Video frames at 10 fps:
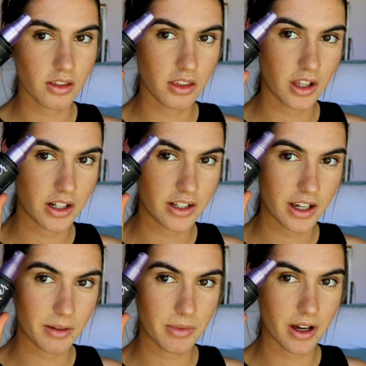Then I
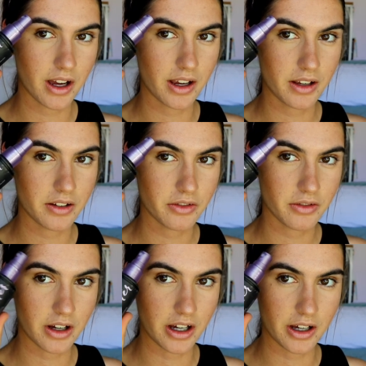take my
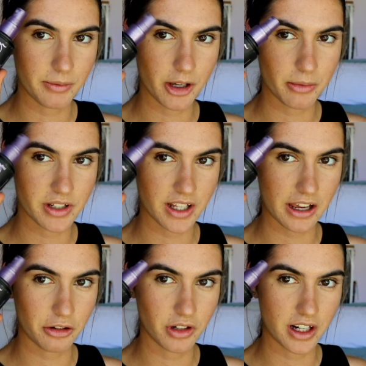um, Urban Decay
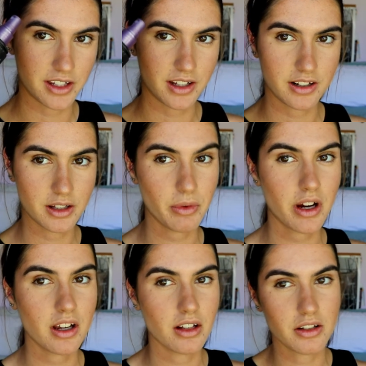All Nighter Setting
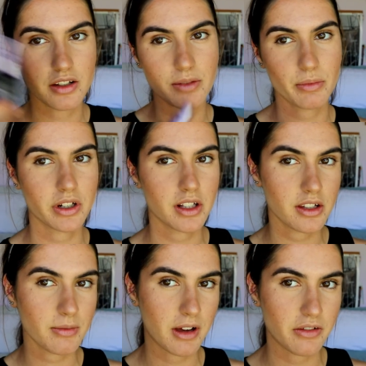Spray and just
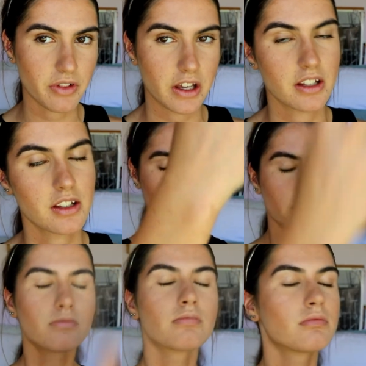spritz my
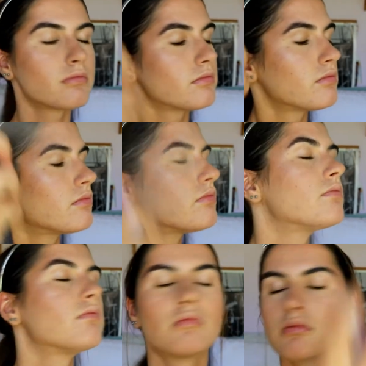face to lock
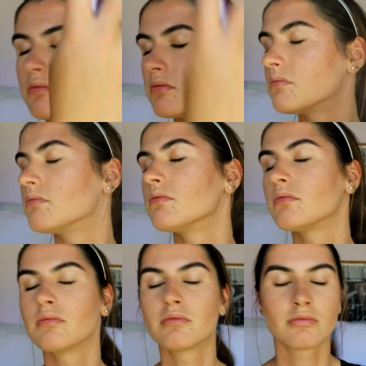that powder in
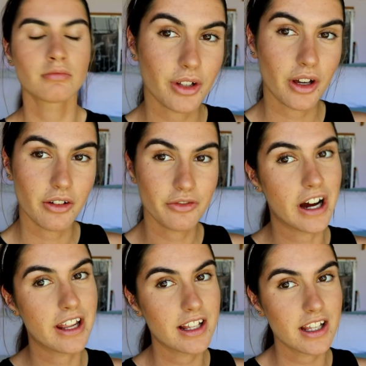place. So
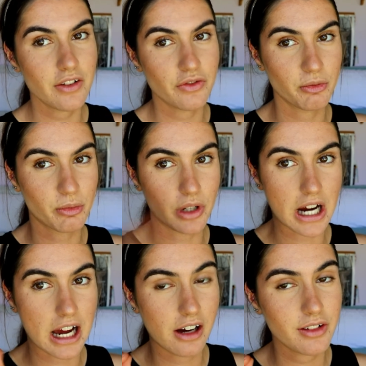finally for
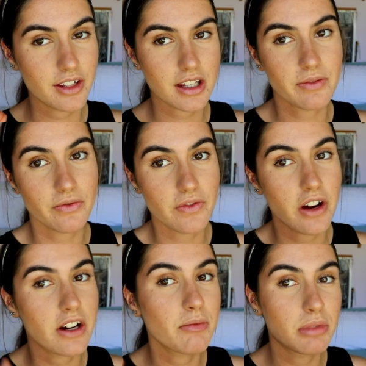brows, I'm
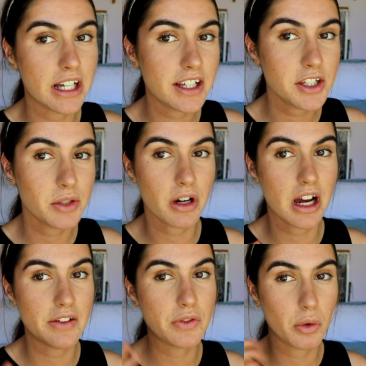very blessed where I
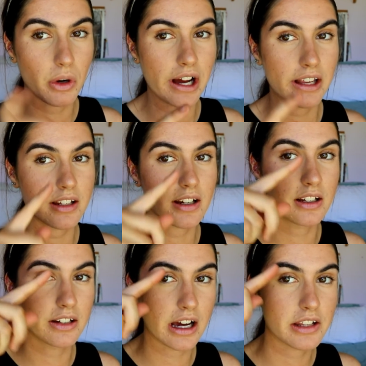have quite a
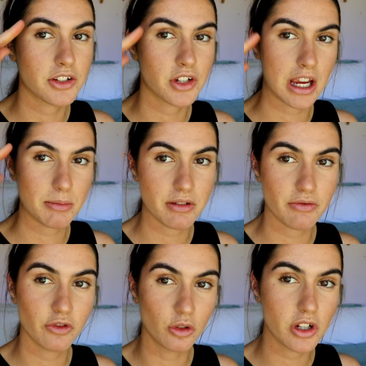nice shape and
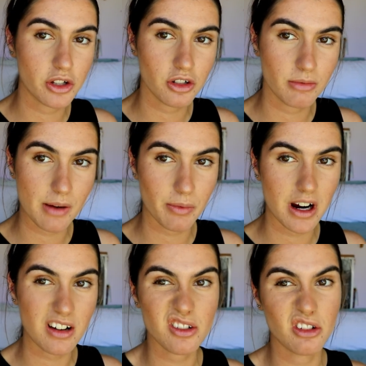fullness to my
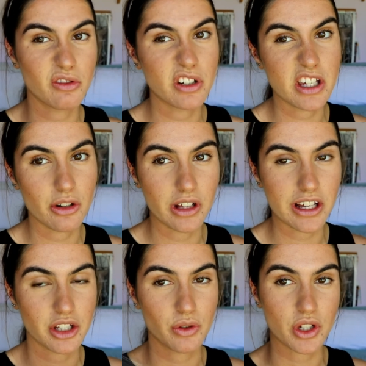brow. So really all I
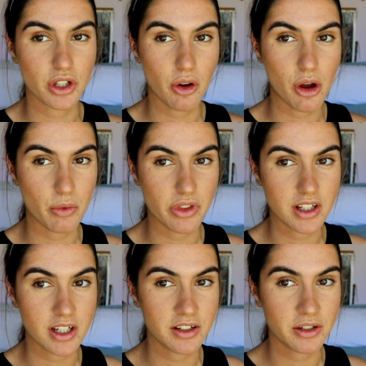do is just go in with a
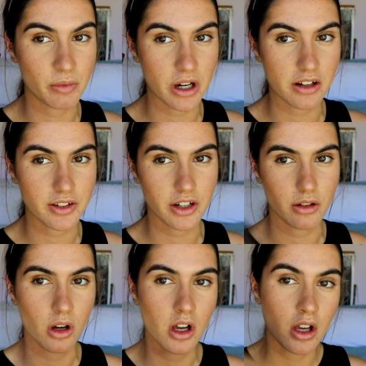tinted brow
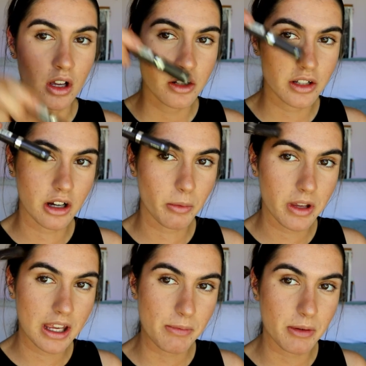gel to help
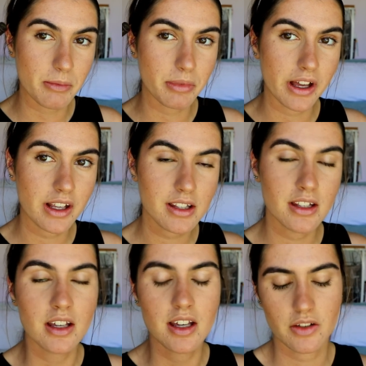keep them in place.
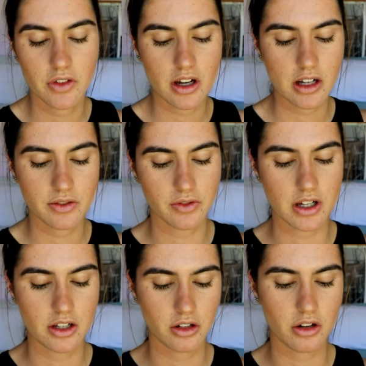If you guys
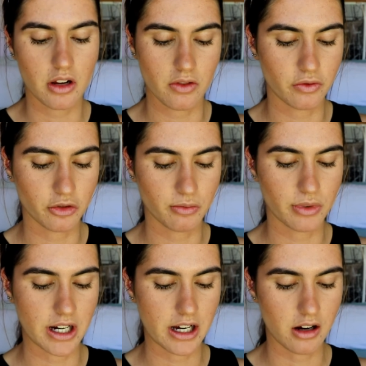find you don't have a full
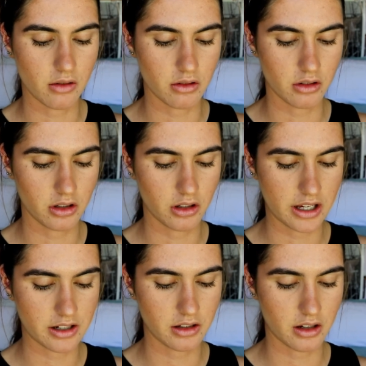brow or you
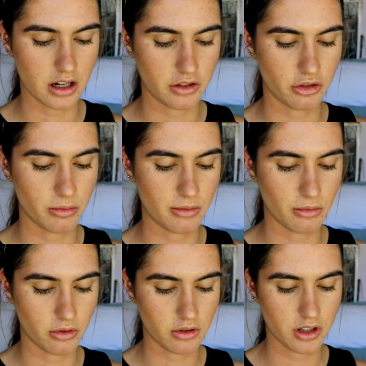like to kind of do a bit
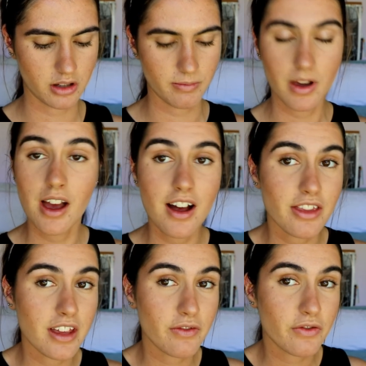more to them,
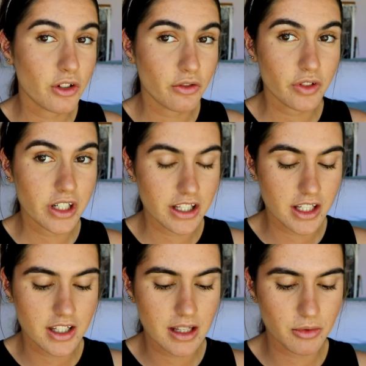then feel free in
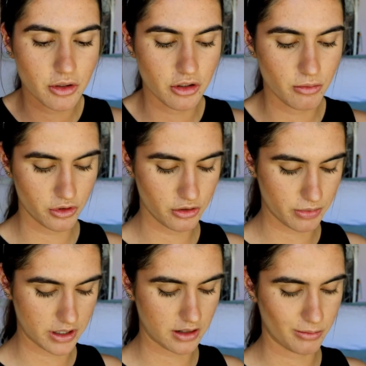the step to do more,
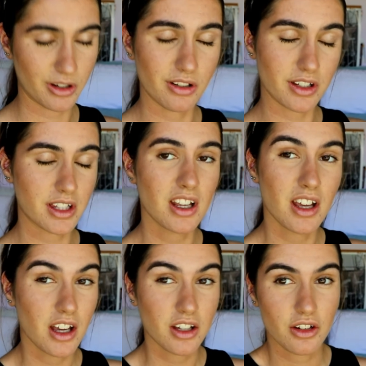but because
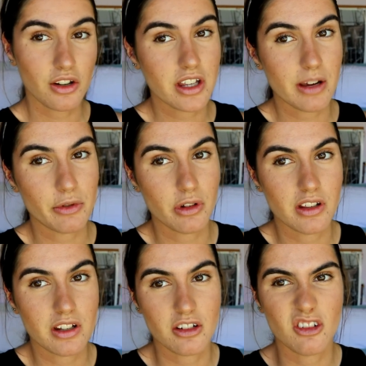usually I'm doing
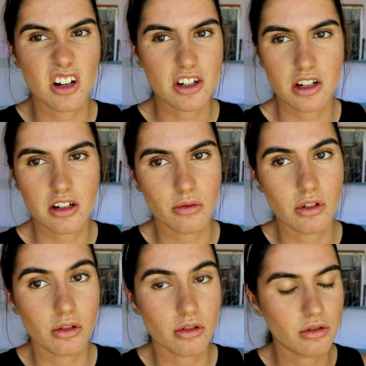this in a rush and I don't
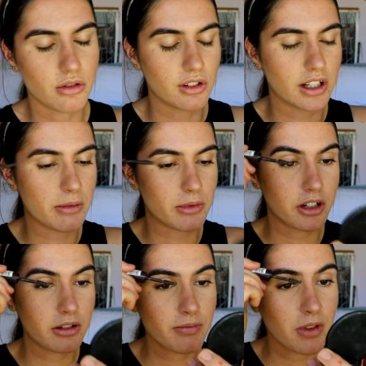want to look too glammed
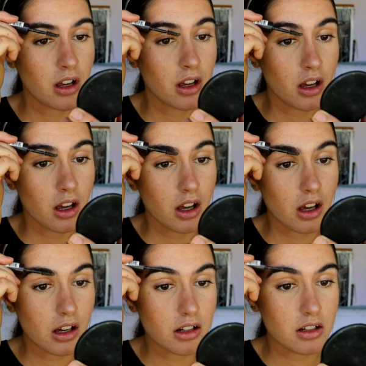up,
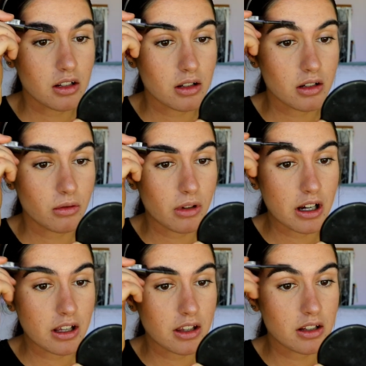I just
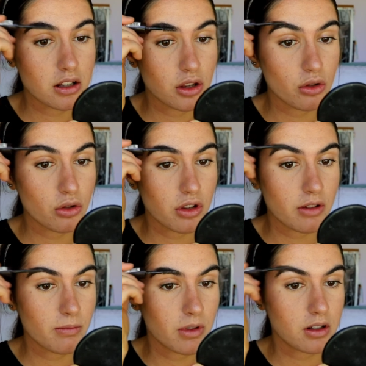whack this through
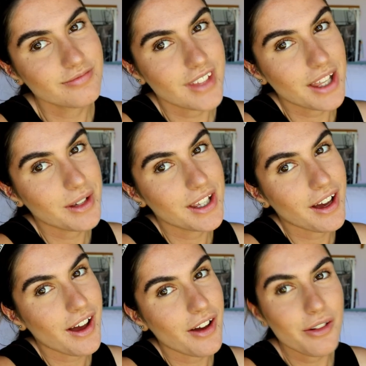them. There we
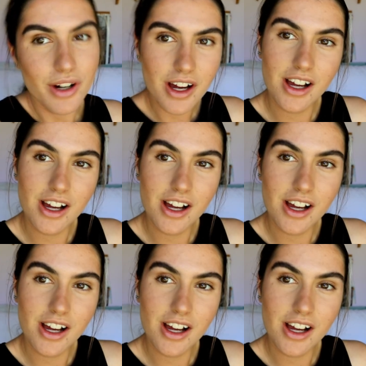go.